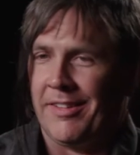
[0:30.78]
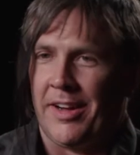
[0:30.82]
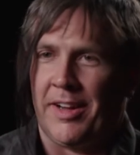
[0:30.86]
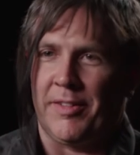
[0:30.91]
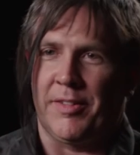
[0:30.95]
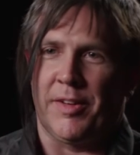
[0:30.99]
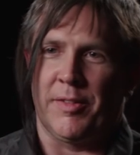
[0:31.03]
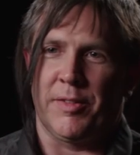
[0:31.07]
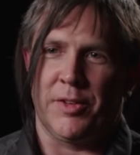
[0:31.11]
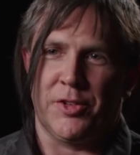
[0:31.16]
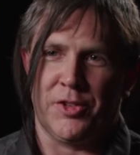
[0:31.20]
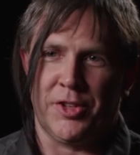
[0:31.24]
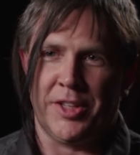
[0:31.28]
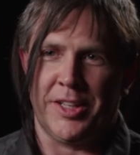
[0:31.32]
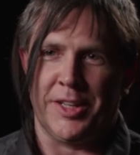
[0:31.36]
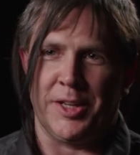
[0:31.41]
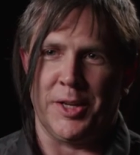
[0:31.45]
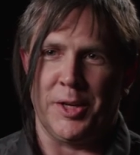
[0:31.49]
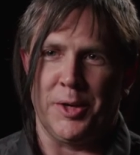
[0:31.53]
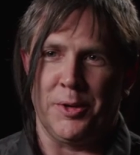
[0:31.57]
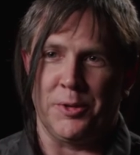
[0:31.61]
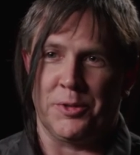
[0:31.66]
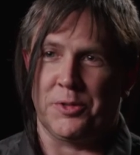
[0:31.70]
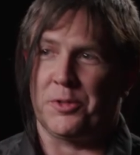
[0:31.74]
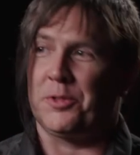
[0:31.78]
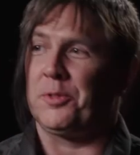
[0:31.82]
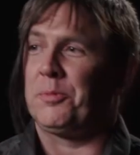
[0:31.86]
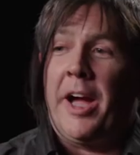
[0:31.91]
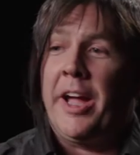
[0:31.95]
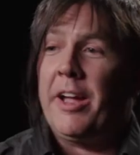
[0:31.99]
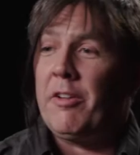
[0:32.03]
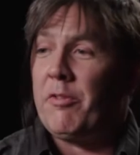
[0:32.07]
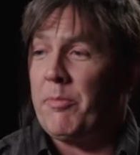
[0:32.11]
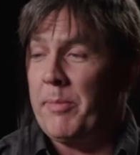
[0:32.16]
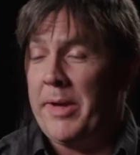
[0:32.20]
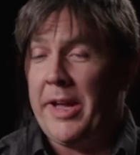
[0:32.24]
I've never seen a ghost. I
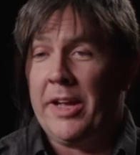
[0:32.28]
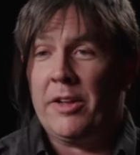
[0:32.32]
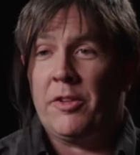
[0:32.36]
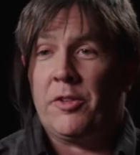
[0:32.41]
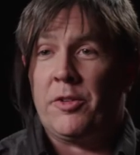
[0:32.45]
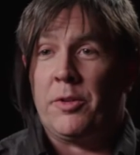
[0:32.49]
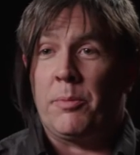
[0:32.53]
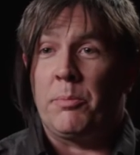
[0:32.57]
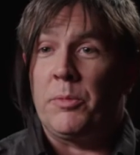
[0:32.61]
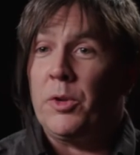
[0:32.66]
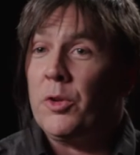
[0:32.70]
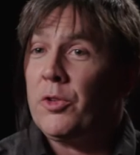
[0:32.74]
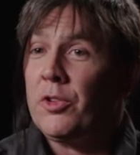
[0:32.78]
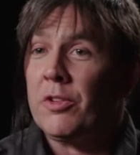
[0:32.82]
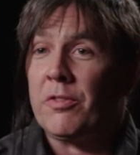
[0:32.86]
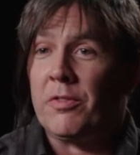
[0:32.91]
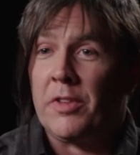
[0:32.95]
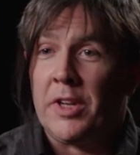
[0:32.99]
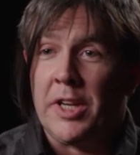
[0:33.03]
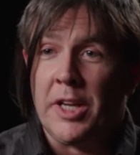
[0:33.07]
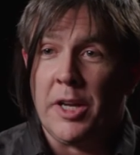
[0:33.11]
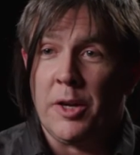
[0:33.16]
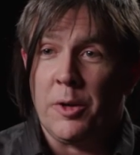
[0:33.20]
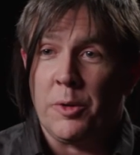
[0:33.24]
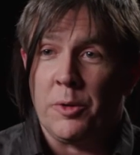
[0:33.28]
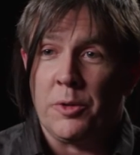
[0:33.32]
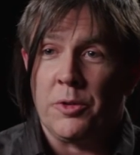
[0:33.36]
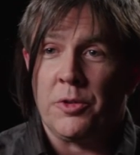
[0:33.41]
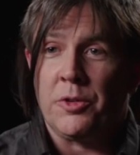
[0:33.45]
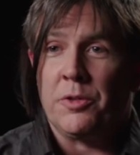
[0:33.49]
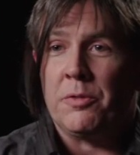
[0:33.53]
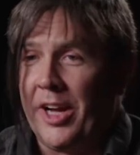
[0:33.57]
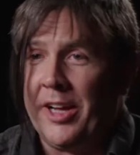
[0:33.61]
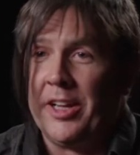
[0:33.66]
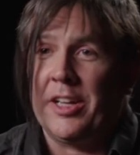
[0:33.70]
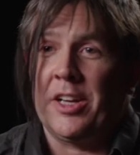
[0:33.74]
have made some music
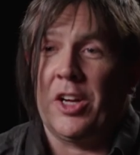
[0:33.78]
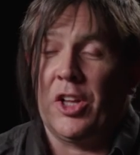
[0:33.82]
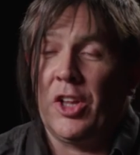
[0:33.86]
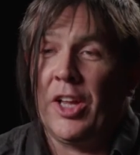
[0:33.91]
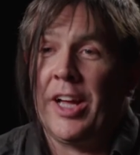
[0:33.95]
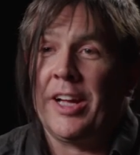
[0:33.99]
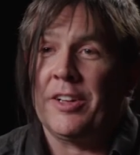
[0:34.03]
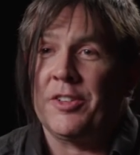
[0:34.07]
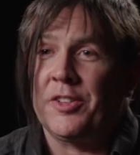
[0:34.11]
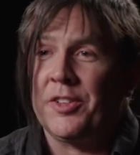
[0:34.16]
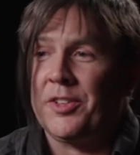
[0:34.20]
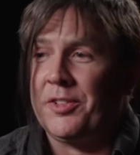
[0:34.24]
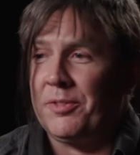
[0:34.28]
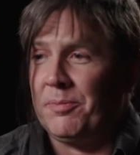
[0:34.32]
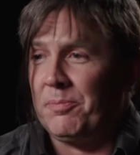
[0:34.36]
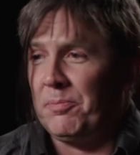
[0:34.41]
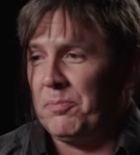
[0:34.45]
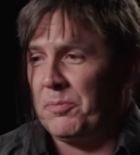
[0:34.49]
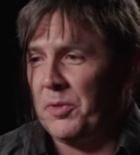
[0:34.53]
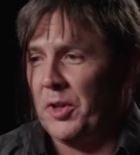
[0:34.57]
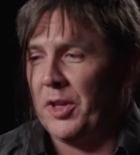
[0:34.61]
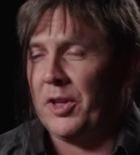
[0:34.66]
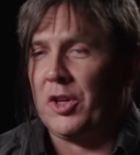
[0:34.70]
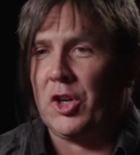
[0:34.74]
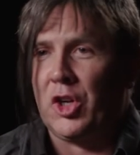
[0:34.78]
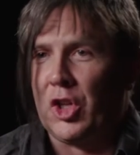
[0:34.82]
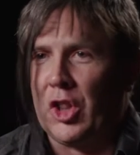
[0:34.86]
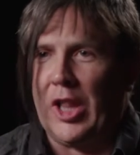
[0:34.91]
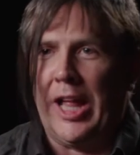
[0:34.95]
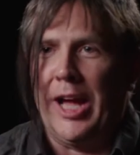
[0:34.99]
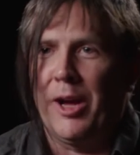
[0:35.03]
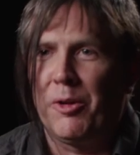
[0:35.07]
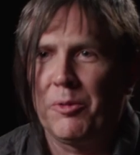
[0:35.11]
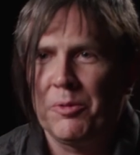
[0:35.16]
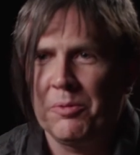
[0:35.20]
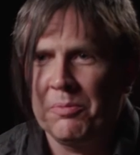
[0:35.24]
videos. I collect the
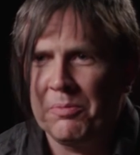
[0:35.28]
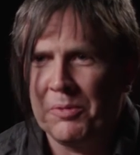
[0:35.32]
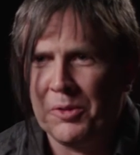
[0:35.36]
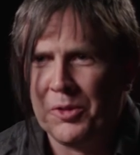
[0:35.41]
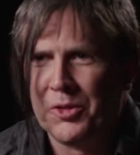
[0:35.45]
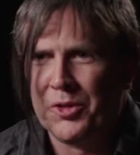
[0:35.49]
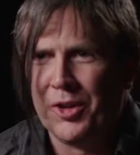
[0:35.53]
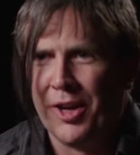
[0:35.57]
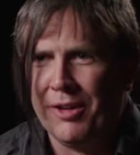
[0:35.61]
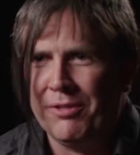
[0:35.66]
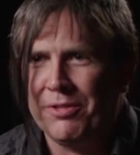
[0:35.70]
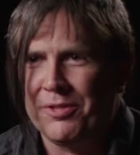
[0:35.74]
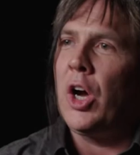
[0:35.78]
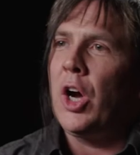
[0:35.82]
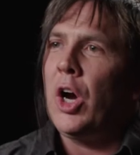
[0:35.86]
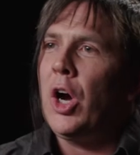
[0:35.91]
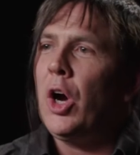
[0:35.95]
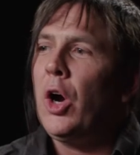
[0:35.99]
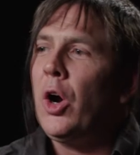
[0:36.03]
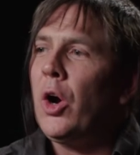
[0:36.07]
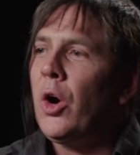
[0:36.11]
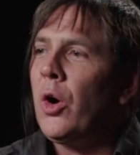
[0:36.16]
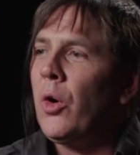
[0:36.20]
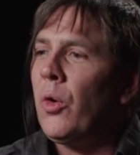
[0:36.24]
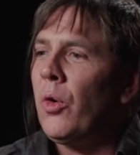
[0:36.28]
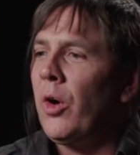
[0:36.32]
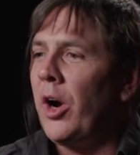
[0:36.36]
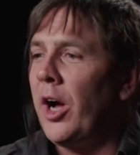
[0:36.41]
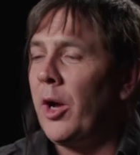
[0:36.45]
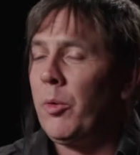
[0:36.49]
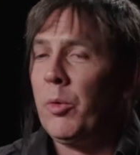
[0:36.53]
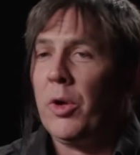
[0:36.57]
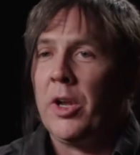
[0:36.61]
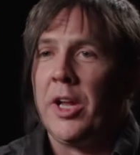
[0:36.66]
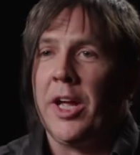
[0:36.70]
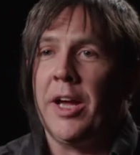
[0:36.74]
clown stuff. Oh,
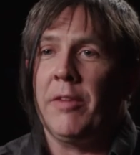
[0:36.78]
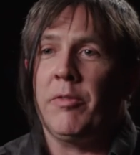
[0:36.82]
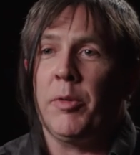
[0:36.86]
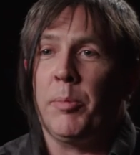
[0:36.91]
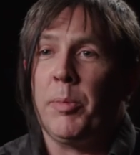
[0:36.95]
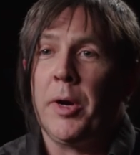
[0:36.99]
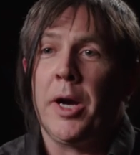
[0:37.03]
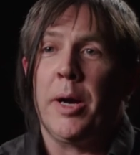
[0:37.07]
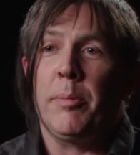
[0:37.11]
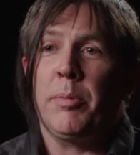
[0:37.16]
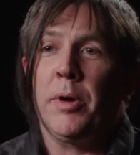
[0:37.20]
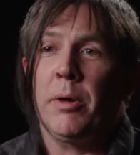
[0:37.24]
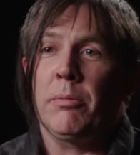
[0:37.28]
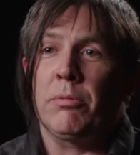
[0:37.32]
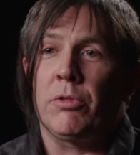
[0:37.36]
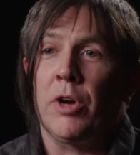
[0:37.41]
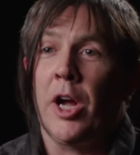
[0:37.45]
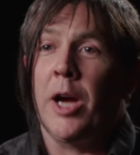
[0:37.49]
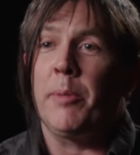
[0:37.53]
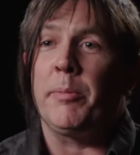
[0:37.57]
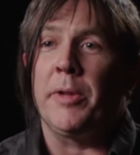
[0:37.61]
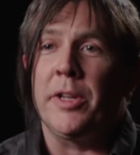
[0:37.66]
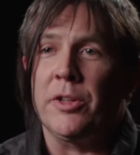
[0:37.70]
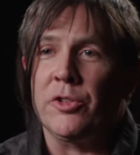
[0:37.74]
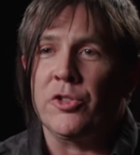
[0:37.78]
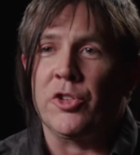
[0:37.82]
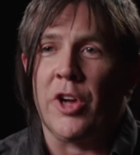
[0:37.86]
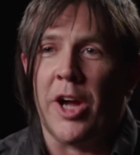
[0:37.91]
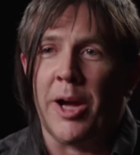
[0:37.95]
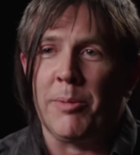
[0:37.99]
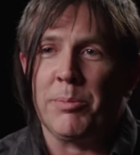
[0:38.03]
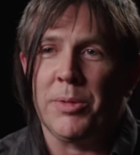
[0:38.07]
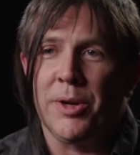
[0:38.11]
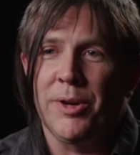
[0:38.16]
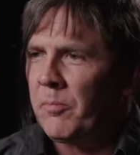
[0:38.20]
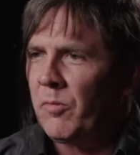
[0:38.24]
I want to have a pop-up ramen
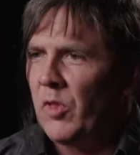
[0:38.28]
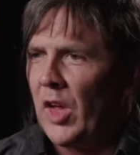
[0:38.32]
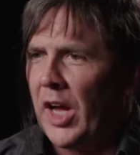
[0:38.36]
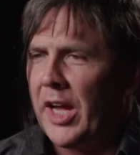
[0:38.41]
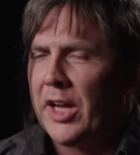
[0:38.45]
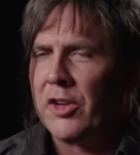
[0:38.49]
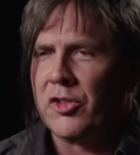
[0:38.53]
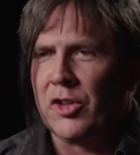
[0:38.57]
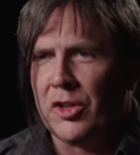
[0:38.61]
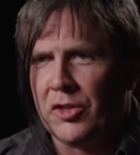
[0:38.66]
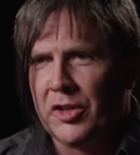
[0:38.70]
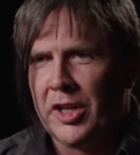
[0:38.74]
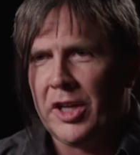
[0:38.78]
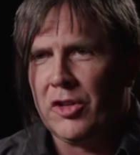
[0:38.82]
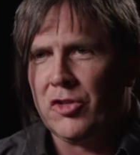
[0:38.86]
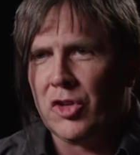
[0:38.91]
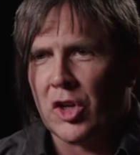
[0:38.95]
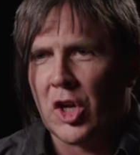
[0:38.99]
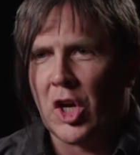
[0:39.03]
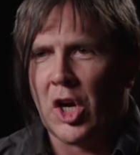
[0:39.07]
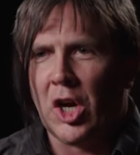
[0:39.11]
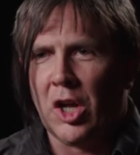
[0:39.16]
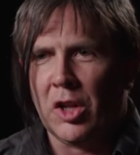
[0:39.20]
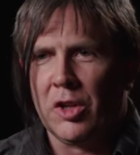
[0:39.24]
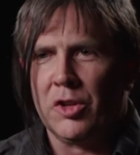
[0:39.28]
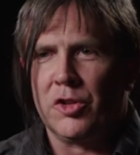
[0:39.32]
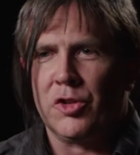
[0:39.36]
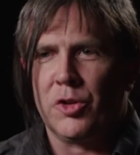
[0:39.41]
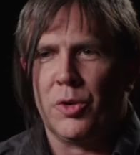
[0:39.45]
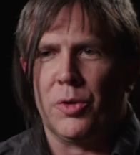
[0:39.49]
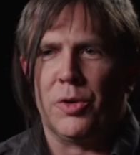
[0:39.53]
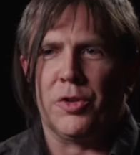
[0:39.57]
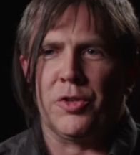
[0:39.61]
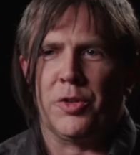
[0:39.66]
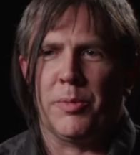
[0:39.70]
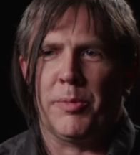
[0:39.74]
shop. I actually teach a college
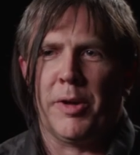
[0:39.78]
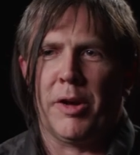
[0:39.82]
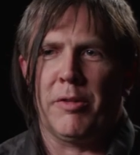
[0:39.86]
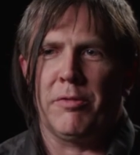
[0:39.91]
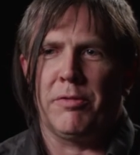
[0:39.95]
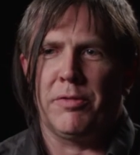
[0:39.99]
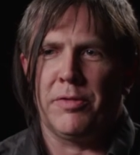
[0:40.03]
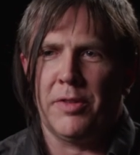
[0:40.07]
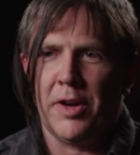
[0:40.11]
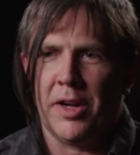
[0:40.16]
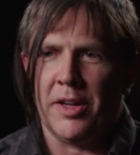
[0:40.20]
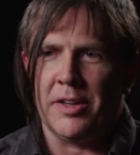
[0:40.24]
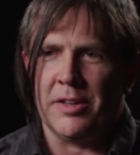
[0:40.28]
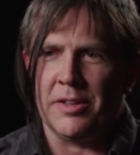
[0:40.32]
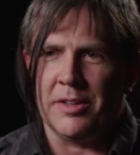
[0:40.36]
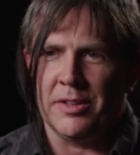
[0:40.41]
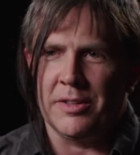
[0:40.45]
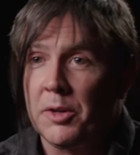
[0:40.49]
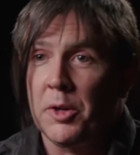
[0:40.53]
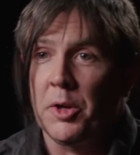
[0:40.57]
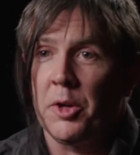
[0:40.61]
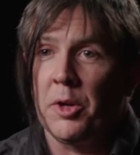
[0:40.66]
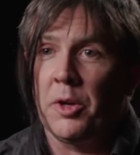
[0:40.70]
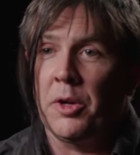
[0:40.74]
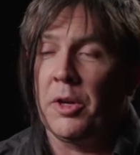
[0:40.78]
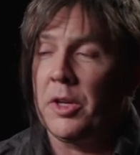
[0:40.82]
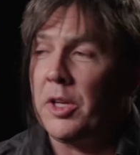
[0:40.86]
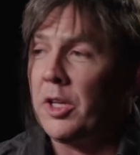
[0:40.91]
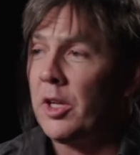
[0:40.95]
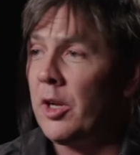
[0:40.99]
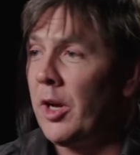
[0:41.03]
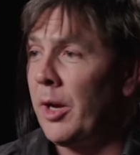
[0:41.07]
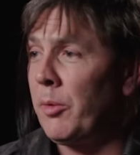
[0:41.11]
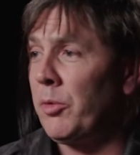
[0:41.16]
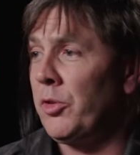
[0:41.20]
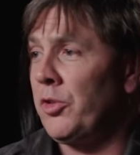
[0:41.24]
course about fun. You
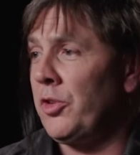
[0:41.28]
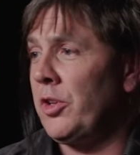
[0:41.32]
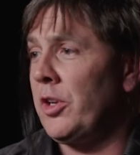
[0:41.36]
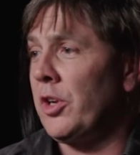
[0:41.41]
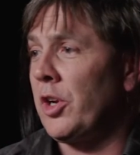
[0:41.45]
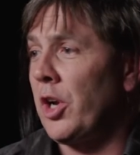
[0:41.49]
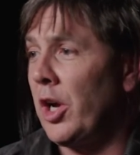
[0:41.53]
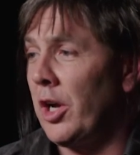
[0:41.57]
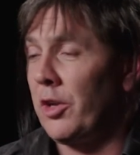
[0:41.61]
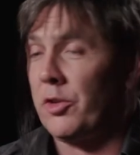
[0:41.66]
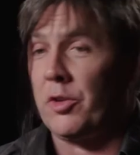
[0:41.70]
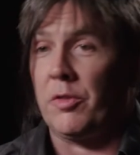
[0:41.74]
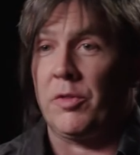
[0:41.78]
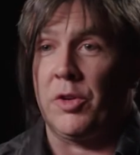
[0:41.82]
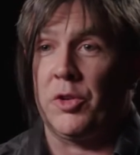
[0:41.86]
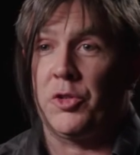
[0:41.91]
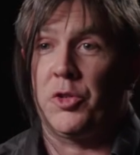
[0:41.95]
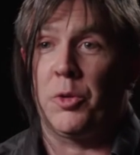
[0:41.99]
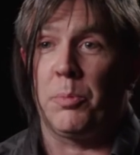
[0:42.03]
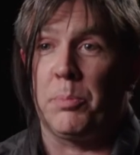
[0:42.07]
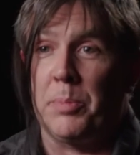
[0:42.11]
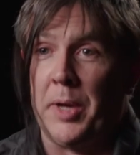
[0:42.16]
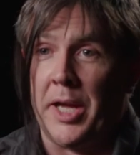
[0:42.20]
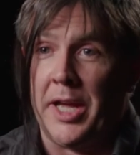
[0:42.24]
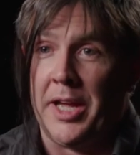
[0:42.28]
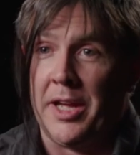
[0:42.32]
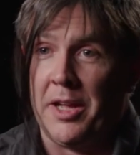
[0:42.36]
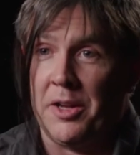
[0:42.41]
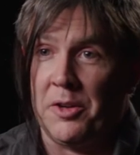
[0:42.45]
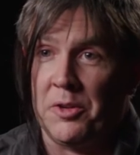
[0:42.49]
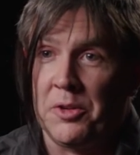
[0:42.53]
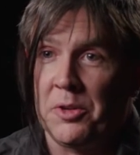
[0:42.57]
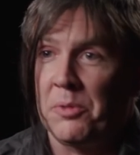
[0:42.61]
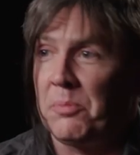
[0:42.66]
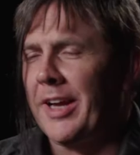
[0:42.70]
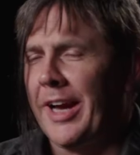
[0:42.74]
know, I was in a controversial
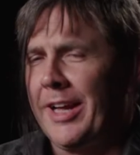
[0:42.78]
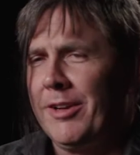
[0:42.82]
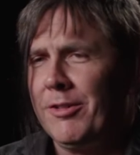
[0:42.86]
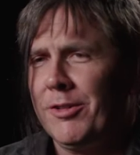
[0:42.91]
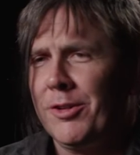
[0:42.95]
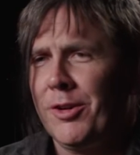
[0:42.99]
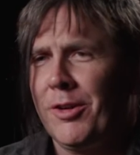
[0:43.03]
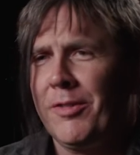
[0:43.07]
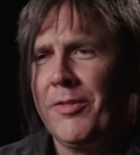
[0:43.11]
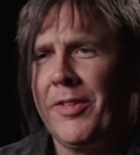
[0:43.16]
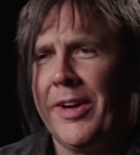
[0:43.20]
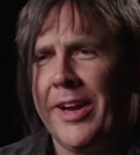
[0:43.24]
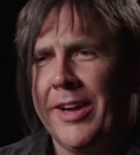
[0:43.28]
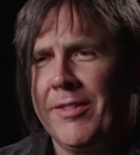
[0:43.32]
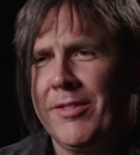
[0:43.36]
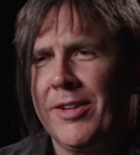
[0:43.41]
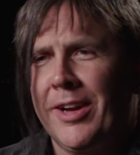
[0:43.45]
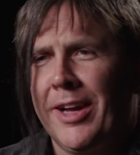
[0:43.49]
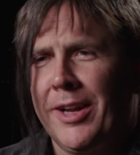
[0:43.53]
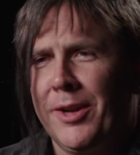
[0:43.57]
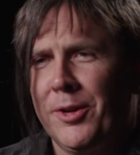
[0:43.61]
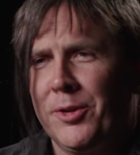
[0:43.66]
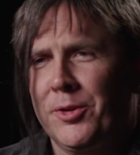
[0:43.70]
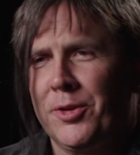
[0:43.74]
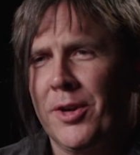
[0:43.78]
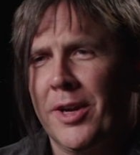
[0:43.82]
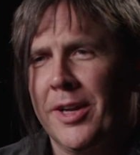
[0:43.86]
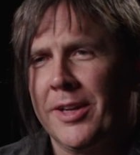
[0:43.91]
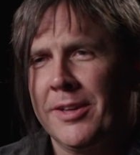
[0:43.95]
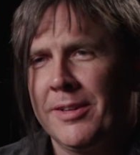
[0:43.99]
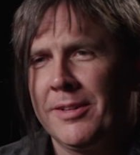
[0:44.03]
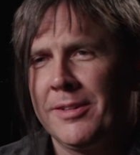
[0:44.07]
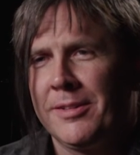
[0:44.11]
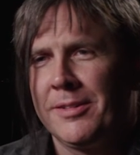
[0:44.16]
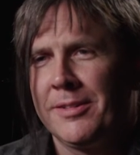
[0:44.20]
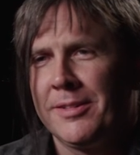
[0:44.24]
band. I don't know if I ever had a
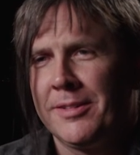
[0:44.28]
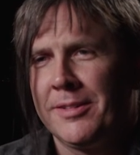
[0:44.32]
trike.